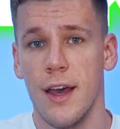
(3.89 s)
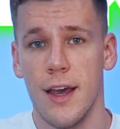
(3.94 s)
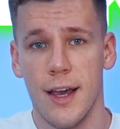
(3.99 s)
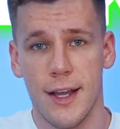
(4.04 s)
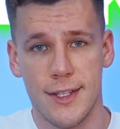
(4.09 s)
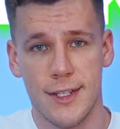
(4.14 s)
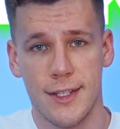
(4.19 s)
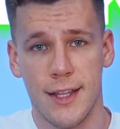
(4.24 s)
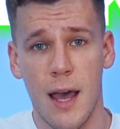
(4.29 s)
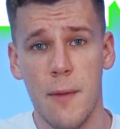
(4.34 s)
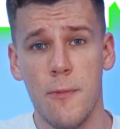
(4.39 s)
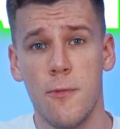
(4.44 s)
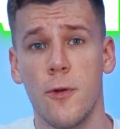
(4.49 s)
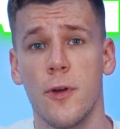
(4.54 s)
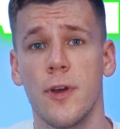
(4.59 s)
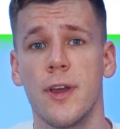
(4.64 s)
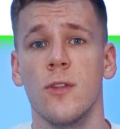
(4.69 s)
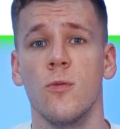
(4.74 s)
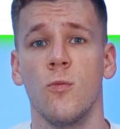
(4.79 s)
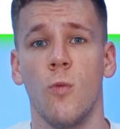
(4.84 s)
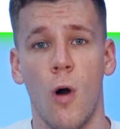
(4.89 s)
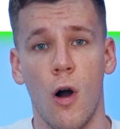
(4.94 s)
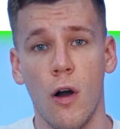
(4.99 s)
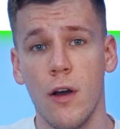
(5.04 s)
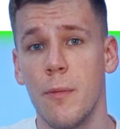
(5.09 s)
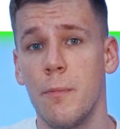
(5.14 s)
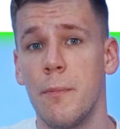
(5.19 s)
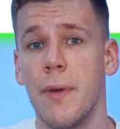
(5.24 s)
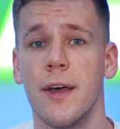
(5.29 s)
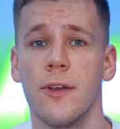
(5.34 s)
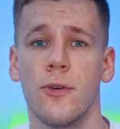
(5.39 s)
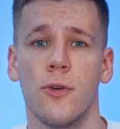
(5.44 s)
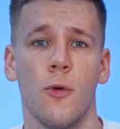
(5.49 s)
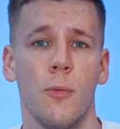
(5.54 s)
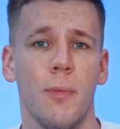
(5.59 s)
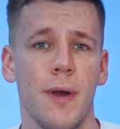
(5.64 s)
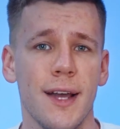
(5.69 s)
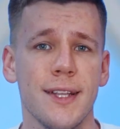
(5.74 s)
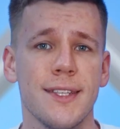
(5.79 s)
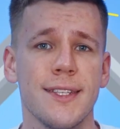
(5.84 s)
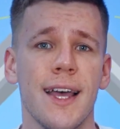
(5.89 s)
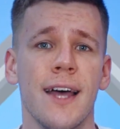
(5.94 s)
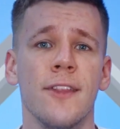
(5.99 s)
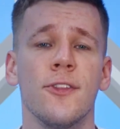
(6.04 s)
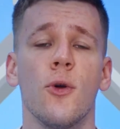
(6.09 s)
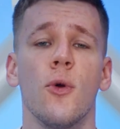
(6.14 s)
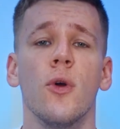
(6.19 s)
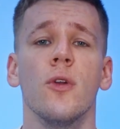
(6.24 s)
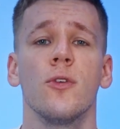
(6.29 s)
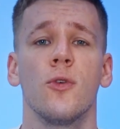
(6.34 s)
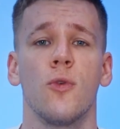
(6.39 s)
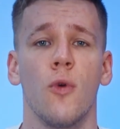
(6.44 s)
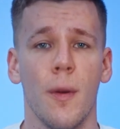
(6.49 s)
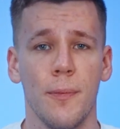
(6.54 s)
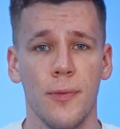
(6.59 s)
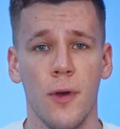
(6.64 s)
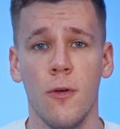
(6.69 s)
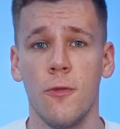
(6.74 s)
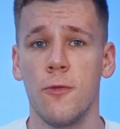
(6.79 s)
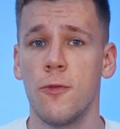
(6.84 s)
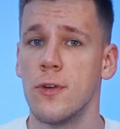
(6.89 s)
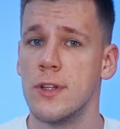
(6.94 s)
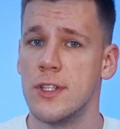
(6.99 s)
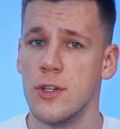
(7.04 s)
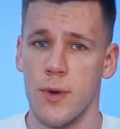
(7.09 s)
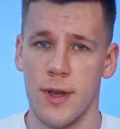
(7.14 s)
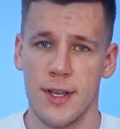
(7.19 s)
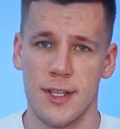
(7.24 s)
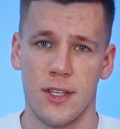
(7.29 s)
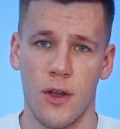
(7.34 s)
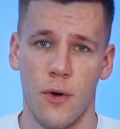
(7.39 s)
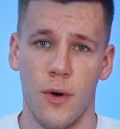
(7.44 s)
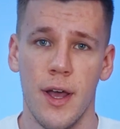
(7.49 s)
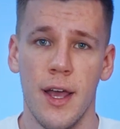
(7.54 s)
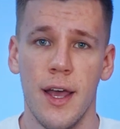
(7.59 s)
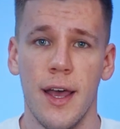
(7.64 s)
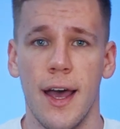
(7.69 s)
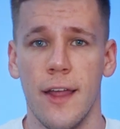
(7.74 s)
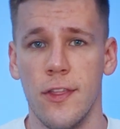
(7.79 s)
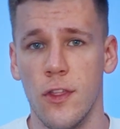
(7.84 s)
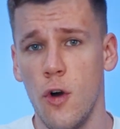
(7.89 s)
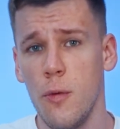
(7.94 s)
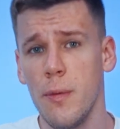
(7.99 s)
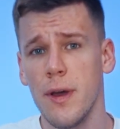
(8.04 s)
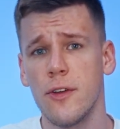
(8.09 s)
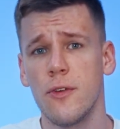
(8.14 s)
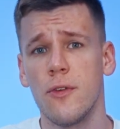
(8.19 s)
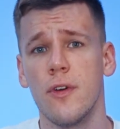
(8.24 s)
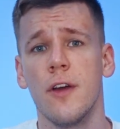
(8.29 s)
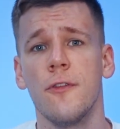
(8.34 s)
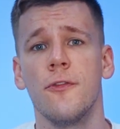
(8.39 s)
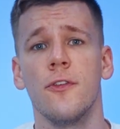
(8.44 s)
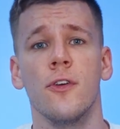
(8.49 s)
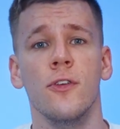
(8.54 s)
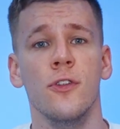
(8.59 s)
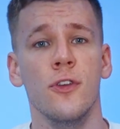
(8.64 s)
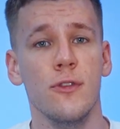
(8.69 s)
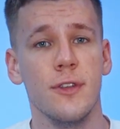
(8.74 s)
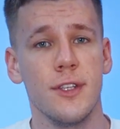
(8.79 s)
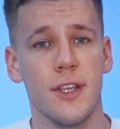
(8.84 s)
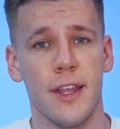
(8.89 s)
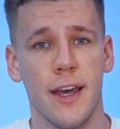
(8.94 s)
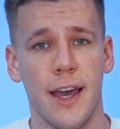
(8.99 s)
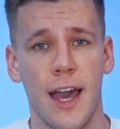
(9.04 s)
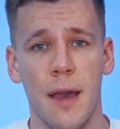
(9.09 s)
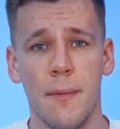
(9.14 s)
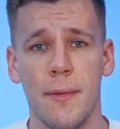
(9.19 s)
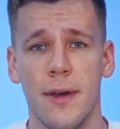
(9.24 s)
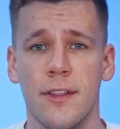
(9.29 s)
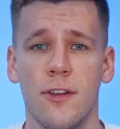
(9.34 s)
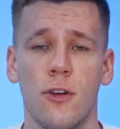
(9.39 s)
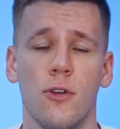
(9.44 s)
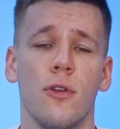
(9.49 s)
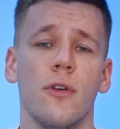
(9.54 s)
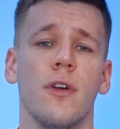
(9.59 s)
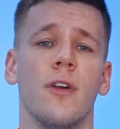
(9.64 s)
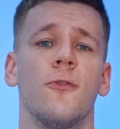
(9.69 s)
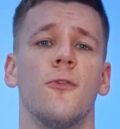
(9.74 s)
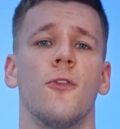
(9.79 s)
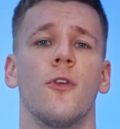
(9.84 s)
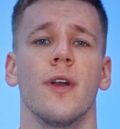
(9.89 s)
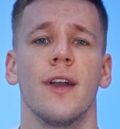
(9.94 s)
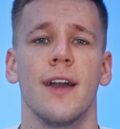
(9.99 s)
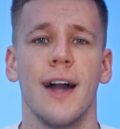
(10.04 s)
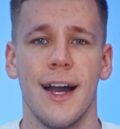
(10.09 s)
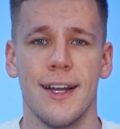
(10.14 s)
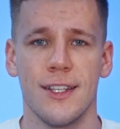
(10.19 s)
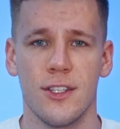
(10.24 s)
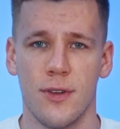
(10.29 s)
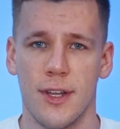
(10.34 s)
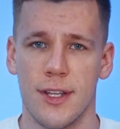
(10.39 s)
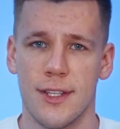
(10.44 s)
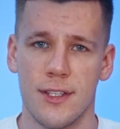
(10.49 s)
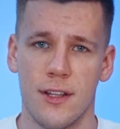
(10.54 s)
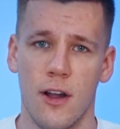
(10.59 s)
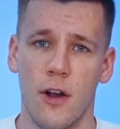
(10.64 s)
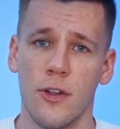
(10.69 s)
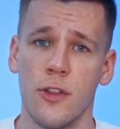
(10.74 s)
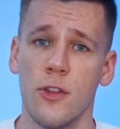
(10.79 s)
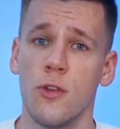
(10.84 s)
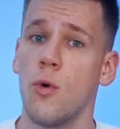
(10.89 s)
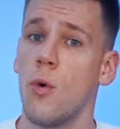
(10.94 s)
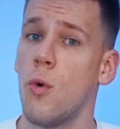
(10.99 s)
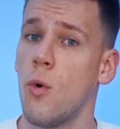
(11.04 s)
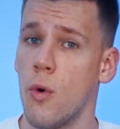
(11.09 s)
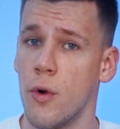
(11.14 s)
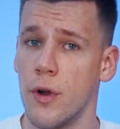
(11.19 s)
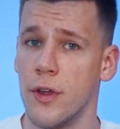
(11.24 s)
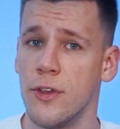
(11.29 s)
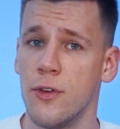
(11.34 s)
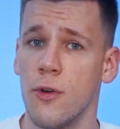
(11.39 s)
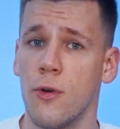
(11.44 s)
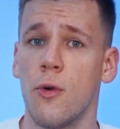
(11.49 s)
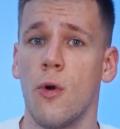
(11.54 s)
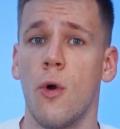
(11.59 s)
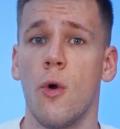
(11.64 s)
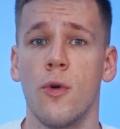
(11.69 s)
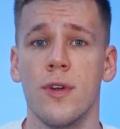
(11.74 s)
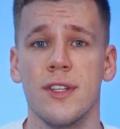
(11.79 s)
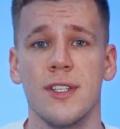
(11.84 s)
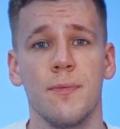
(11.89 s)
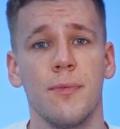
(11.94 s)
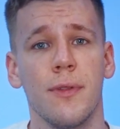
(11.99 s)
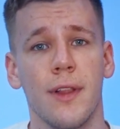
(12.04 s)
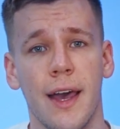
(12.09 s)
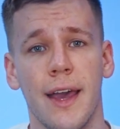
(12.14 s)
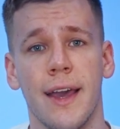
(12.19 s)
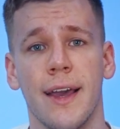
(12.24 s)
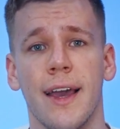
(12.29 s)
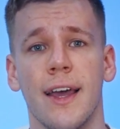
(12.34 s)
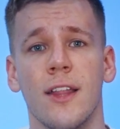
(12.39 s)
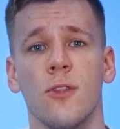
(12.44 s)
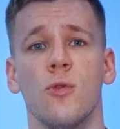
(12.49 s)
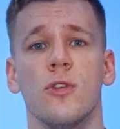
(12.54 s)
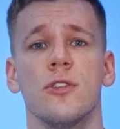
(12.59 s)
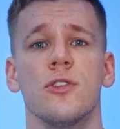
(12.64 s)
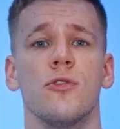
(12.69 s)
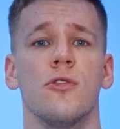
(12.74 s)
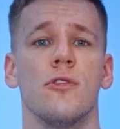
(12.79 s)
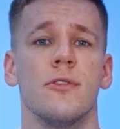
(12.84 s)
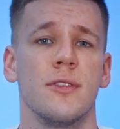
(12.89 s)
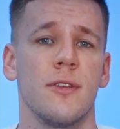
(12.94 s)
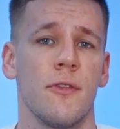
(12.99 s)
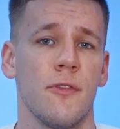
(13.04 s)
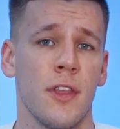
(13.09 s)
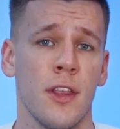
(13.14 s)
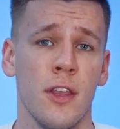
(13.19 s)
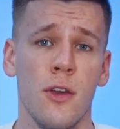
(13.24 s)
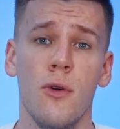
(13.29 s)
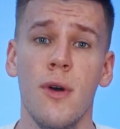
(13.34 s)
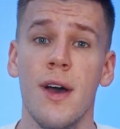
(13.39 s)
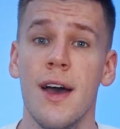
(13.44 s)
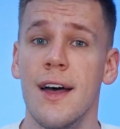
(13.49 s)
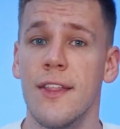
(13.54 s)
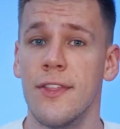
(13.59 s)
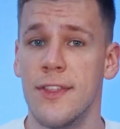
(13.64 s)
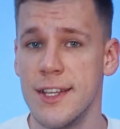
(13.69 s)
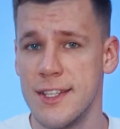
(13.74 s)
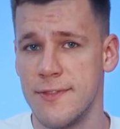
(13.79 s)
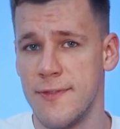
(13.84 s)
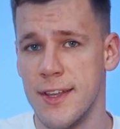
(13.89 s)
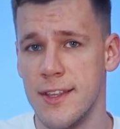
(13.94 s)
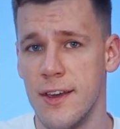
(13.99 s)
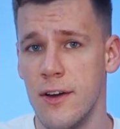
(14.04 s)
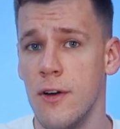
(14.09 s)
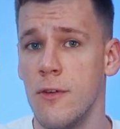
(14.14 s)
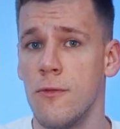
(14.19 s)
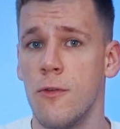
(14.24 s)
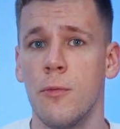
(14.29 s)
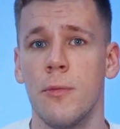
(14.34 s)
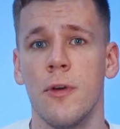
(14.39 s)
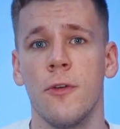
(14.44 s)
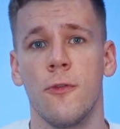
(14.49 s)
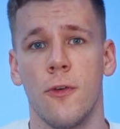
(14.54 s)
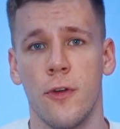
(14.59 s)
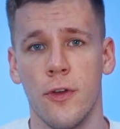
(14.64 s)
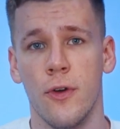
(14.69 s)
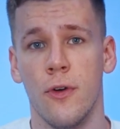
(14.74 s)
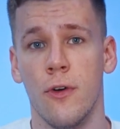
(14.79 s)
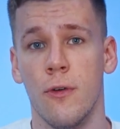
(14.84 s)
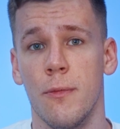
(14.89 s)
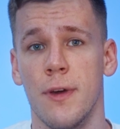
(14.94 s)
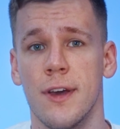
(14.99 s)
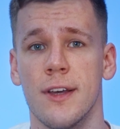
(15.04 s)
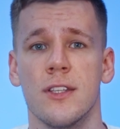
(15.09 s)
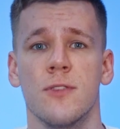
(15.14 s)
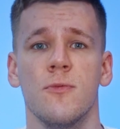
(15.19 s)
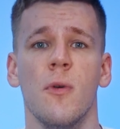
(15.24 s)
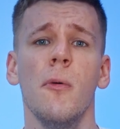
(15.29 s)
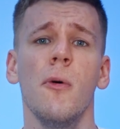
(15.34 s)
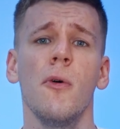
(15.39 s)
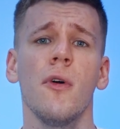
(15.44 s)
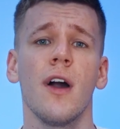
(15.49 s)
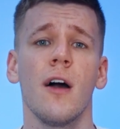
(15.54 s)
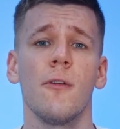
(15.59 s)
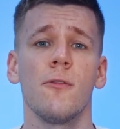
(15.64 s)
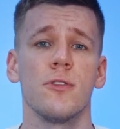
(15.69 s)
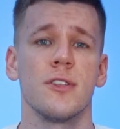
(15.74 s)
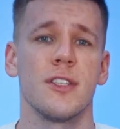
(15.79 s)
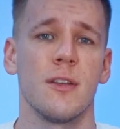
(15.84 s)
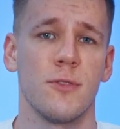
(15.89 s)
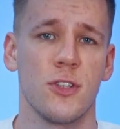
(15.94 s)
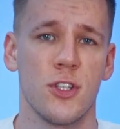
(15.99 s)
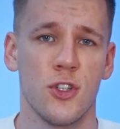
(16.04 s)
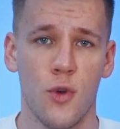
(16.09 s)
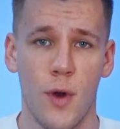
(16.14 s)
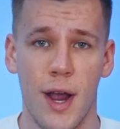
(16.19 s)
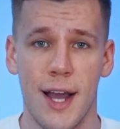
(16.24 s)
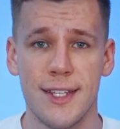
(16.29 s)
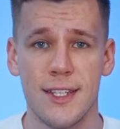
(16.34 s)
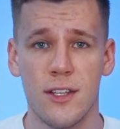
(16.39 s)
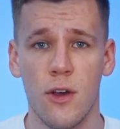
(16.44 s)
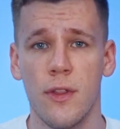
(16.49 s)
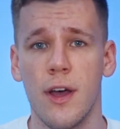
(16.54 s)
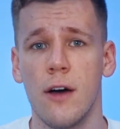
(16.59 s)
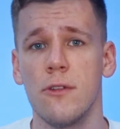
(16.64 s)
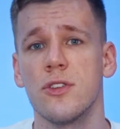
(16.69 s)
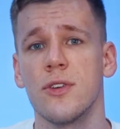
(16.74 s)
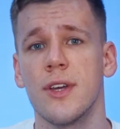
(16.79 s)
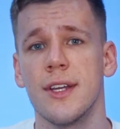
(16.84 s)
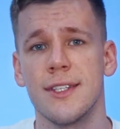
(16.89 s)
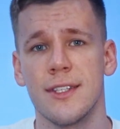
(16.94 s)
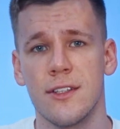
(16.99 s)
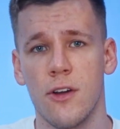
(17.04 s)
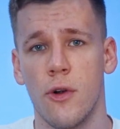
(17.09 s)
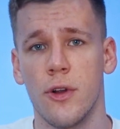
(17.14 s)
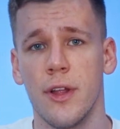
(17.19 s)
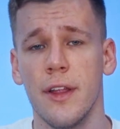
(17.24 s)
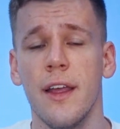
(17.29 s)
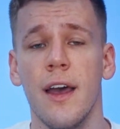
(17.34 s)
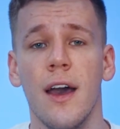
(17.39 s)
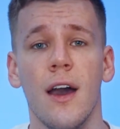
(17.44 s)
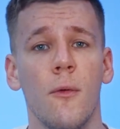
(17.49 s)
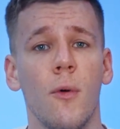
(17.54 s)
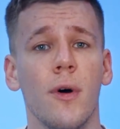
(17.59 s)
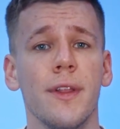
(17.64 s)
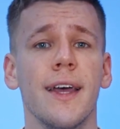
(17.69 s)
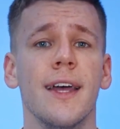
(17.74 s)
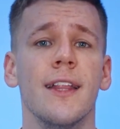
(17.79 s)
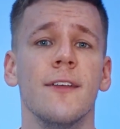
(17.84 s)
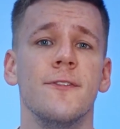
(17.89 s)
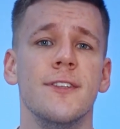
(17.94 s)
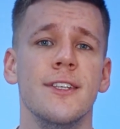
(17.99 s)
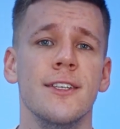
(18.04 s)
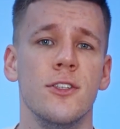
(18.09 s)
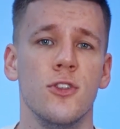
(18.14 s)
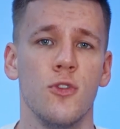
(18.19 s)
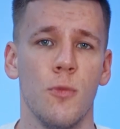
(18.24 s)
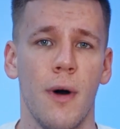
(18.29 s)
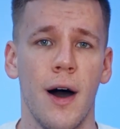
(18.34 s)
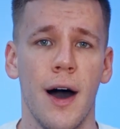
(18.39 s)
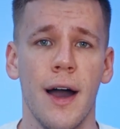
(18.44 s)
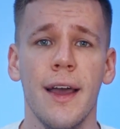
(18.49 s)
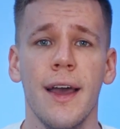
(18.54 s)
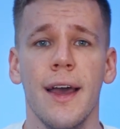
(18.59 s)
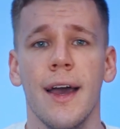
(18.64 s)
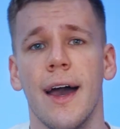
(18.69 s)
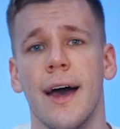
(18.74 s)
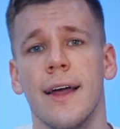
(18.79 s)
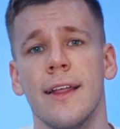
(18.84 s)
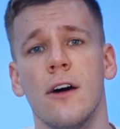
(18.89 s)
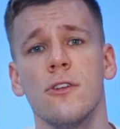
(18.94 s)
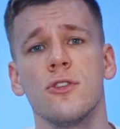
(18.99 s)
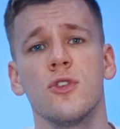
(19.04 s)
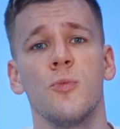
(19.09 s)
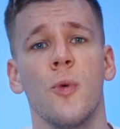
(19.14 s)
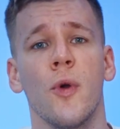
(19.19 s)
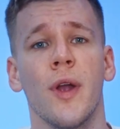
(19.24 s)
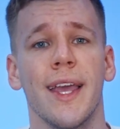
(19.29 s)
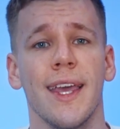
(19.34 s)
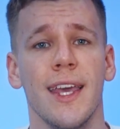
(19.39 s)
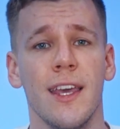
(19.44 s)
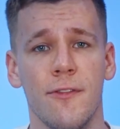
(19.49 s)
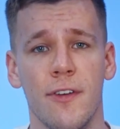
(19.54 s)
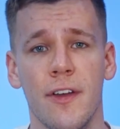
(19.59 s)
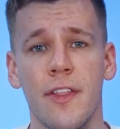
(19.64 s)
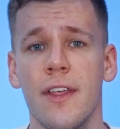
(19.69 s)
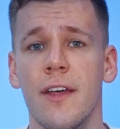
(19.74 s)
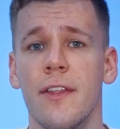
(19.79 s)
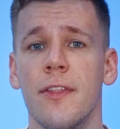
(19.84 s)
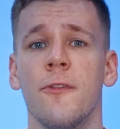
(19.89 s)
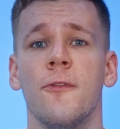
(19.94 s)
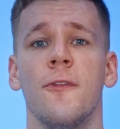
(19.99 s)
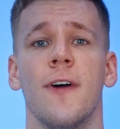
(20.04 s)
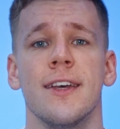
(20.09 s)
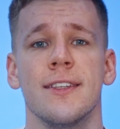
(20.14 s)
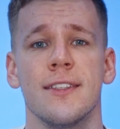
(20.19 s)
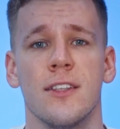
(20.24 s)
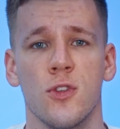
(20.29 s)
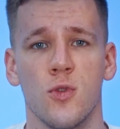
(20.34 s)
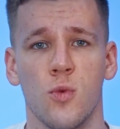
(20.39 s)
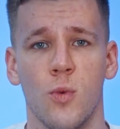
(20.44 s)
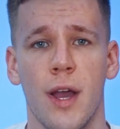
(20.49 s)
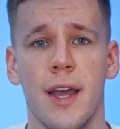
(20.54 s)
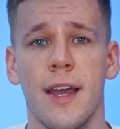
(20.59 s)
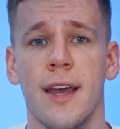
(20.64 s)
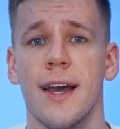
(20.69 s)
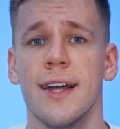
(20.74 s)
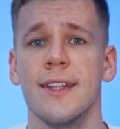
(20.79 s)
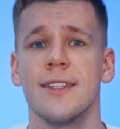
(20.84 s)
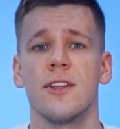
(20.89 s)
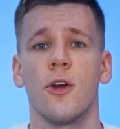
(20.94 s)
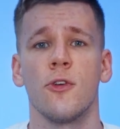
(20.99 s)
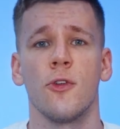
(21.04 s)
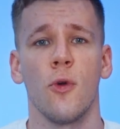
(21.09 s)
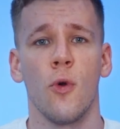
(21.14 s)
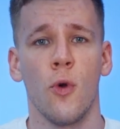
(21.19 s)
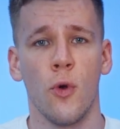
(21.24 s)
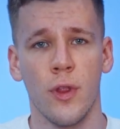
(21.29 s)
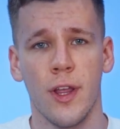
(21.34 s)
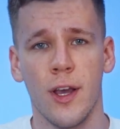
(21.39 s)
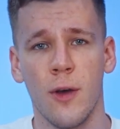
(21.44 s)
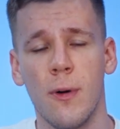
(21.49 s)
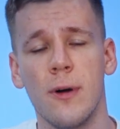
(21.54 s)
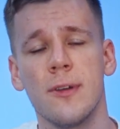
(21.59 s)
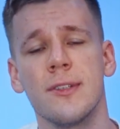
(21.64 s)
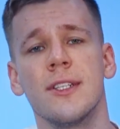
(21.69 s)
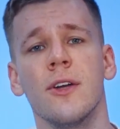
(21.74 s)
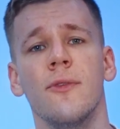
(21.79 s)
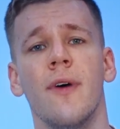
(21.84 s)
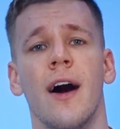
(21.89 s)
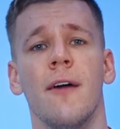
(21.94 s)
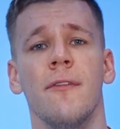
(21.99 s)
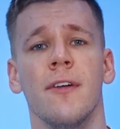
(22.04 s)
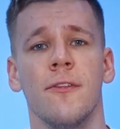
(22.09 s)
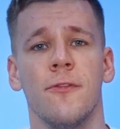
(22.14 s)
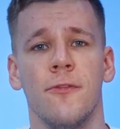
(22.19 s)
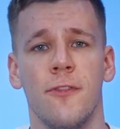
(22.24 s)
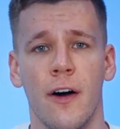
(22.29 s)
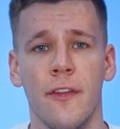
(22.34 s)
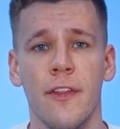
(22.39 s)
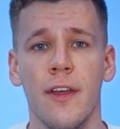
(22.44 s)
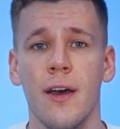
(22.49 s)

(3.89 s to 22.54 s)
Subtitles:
It's an app where you can walk, better your pets and earn crypto for doing so. And no matter if you're new to the game and are looking for a guide to get started, or you're already playing and want to learn something new, this video will be for you, because we will cover some strats on how to get started, what NFTs to buy, and how to break even the fastest way and start earning while still having fun